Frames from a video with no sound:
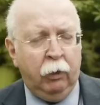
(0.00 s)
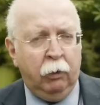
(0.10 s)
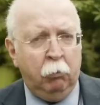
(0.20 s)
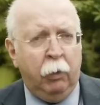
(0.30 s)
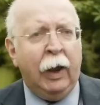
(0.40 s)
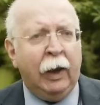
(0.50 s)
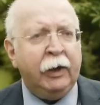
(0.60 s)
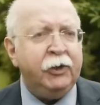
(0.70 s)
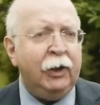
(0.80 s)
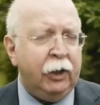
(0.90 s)

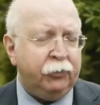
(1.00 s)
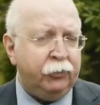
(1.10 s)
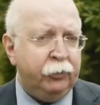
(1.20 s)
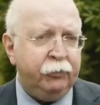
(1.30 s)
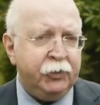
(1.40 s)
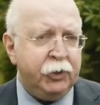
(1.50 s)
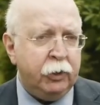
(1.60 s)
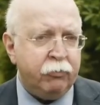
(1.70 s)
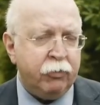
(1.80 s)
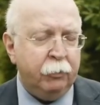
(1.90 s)
morality lessons for
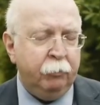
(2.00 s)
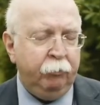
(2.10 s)
children.